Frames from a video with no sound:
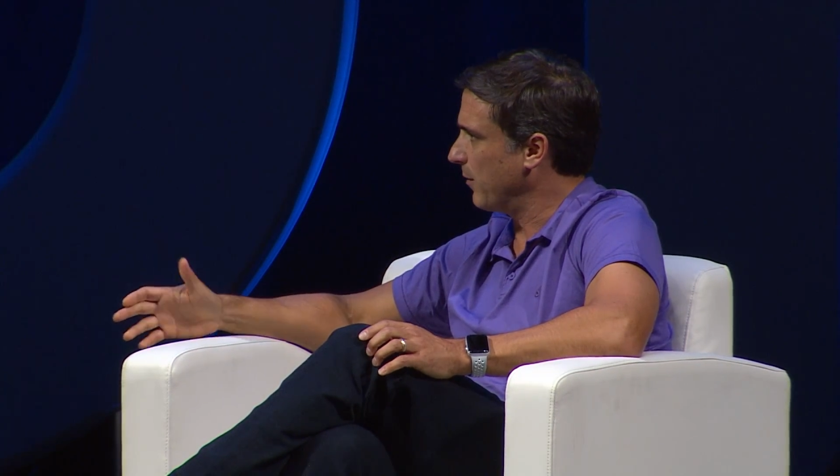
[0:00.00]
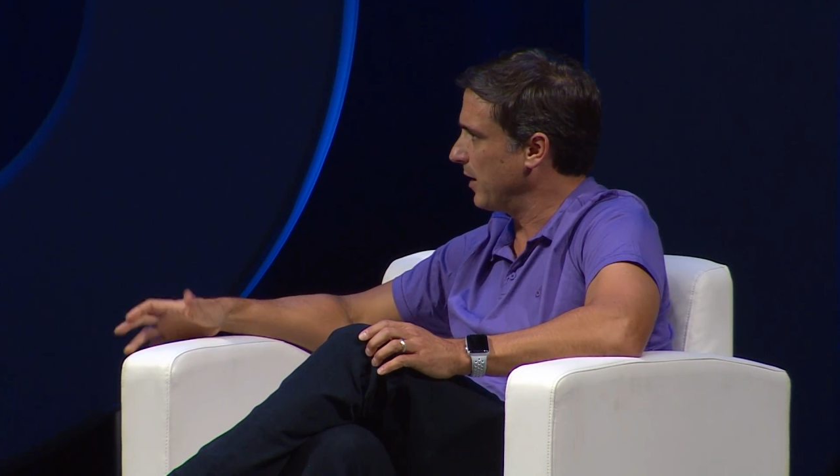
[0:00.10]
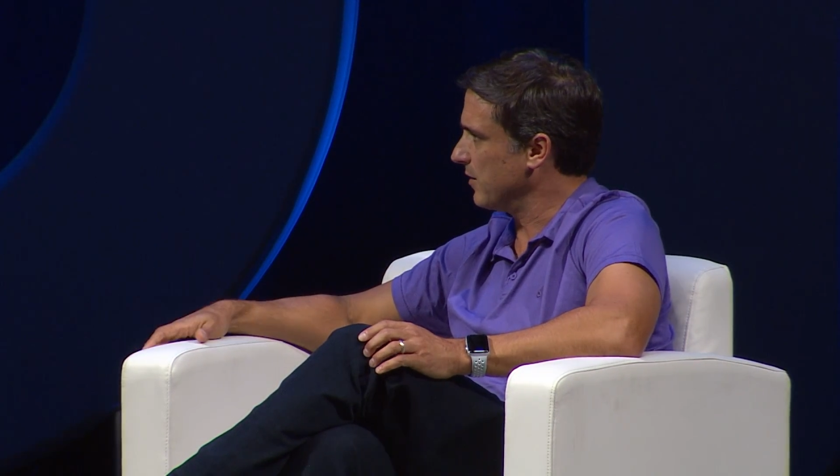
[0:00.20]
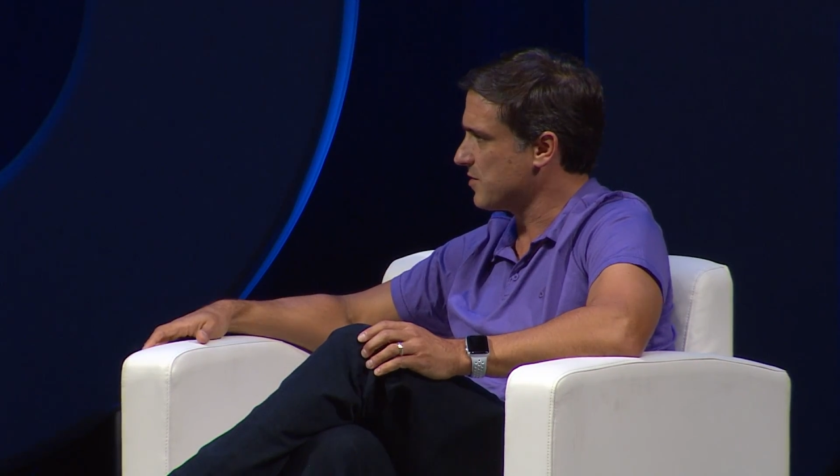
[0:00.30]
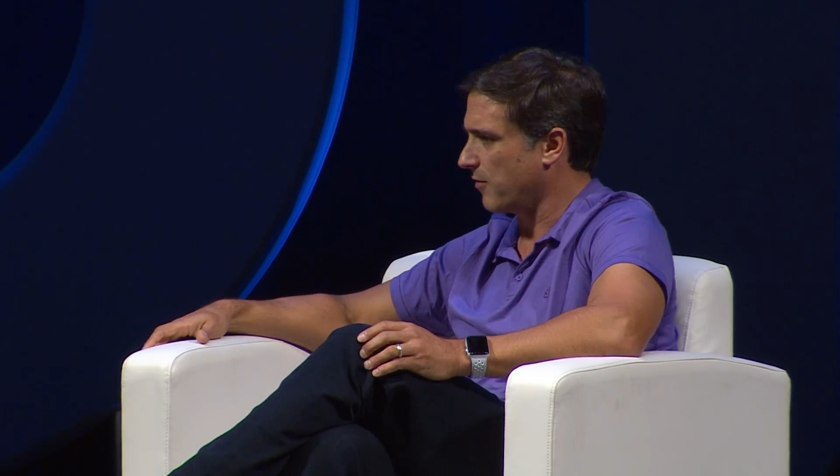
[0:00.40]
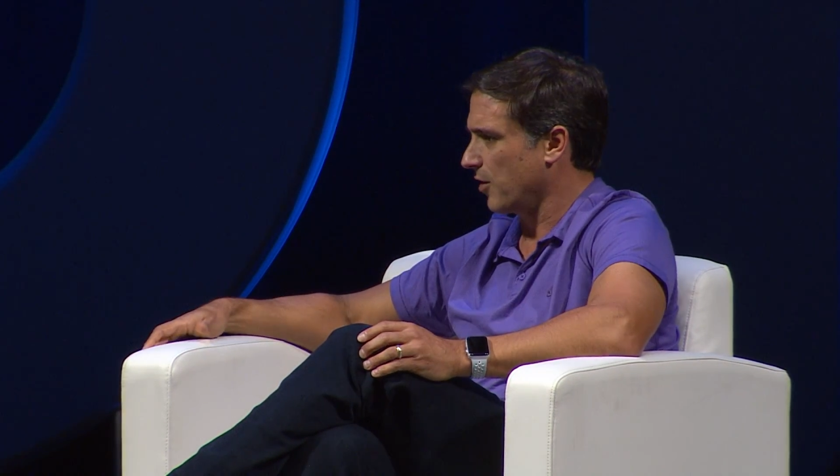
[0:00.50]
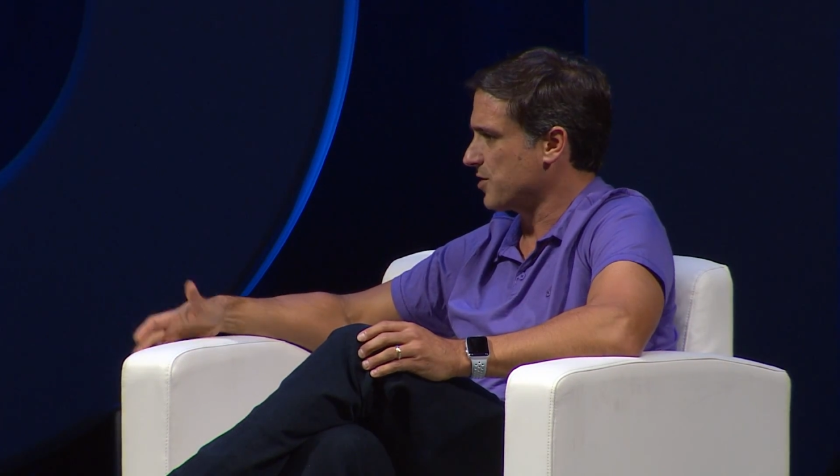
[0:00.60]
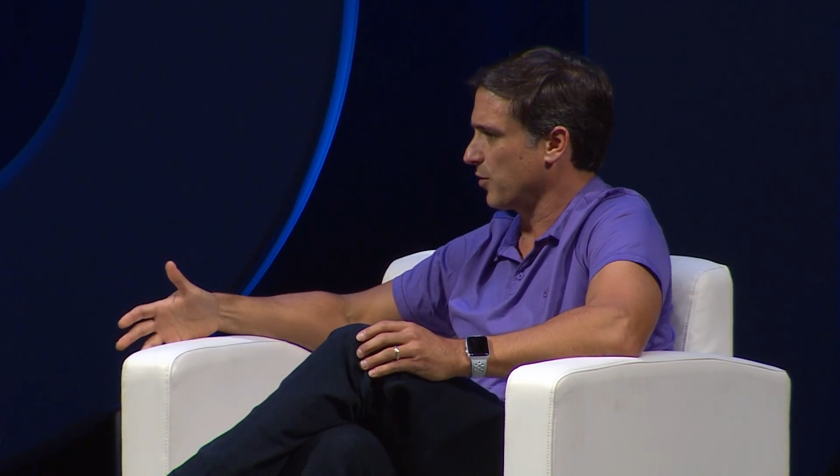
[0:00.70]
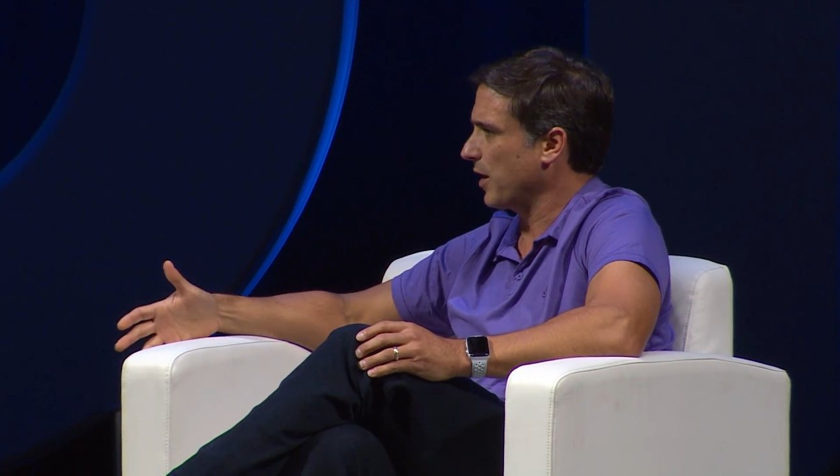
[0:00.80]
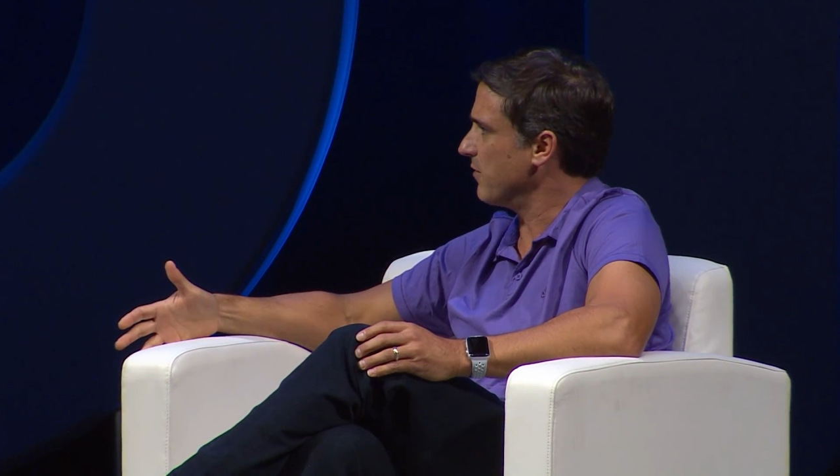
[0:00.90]
I mean, as far
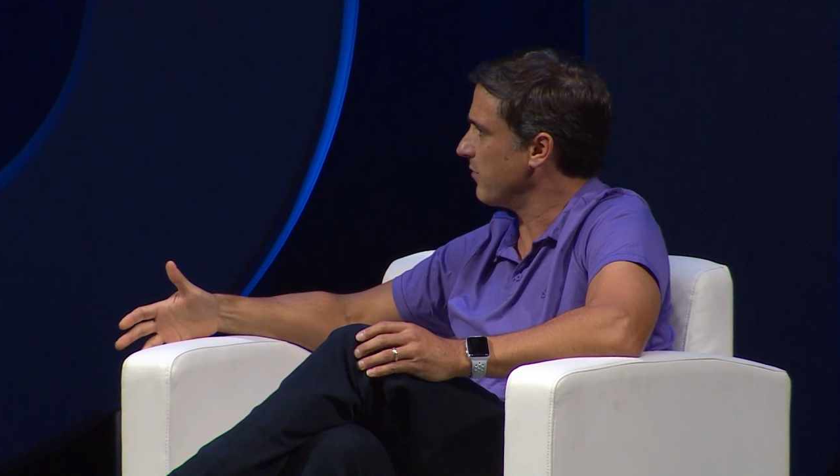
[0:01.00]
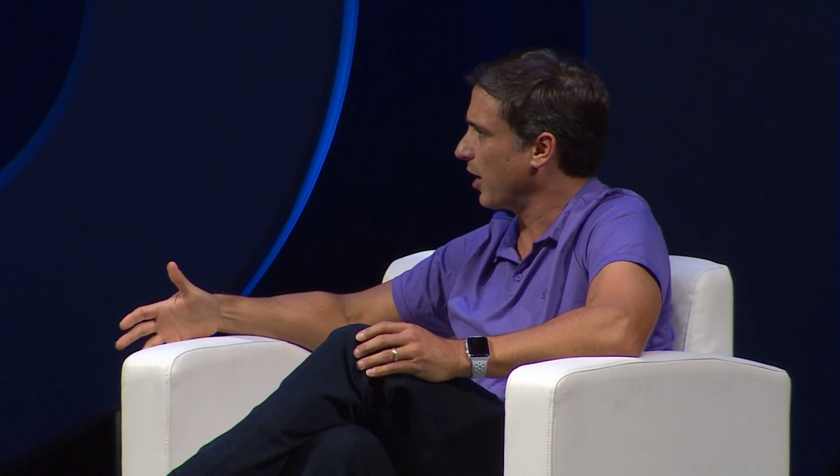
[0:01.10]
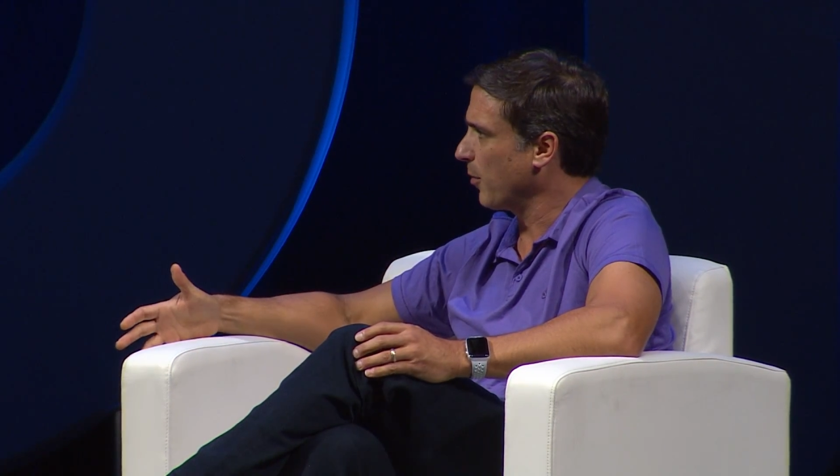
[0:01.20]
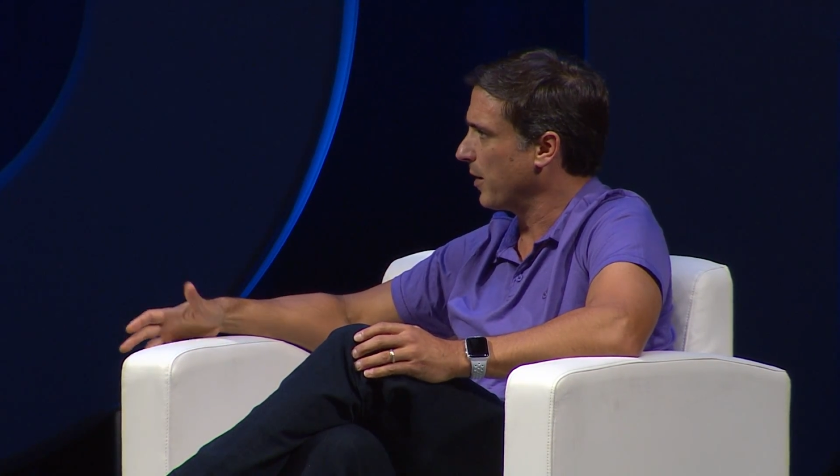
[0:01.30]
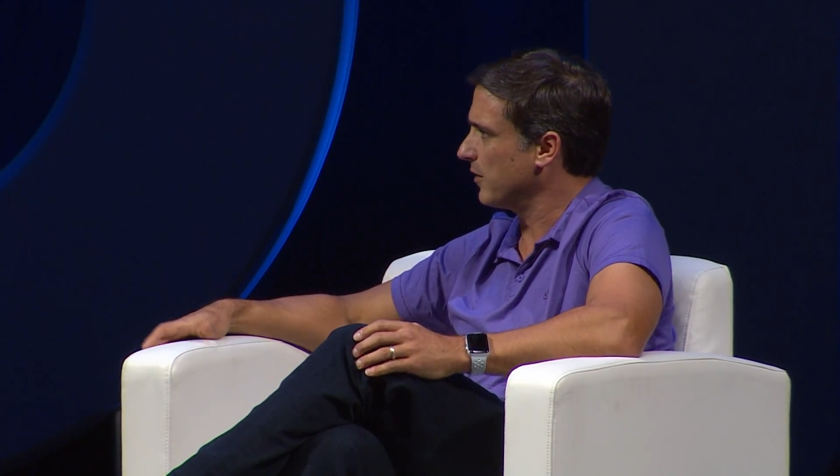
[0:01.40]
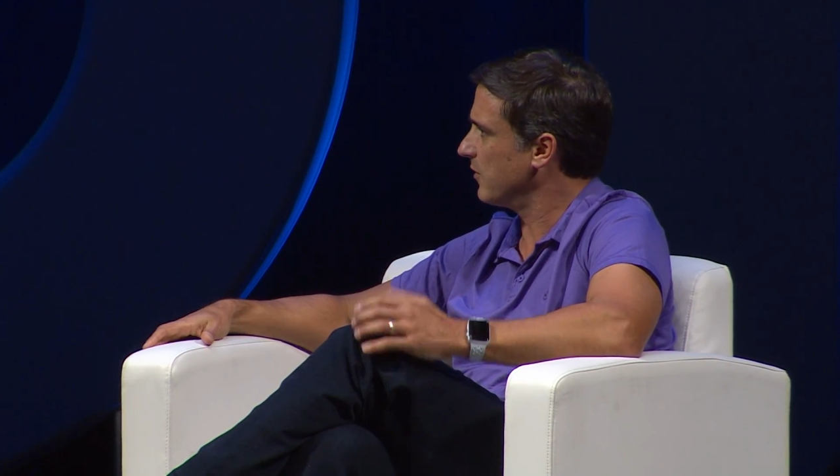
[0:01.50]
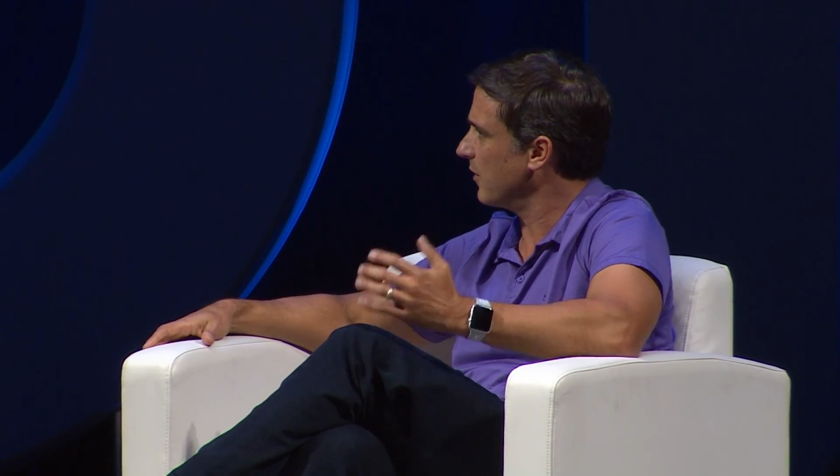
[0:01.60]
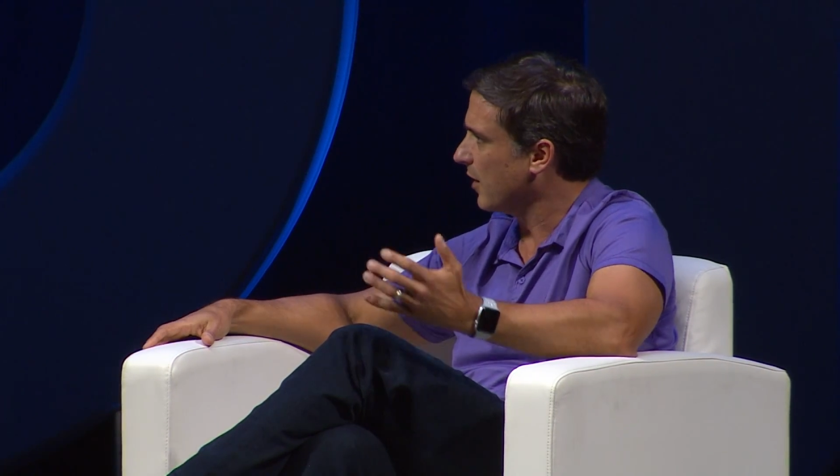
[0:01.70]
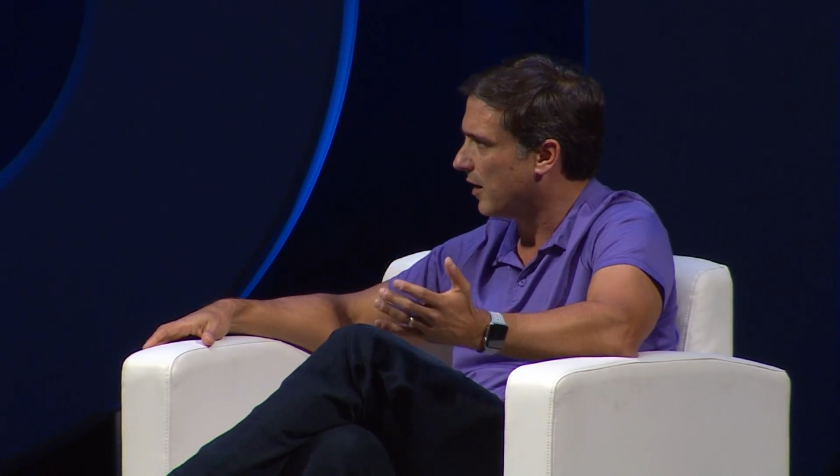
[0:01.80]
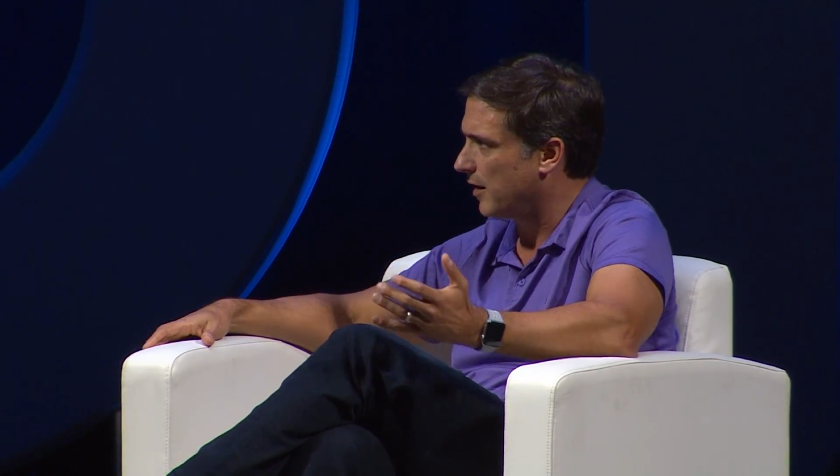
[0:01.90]
as a great environment, you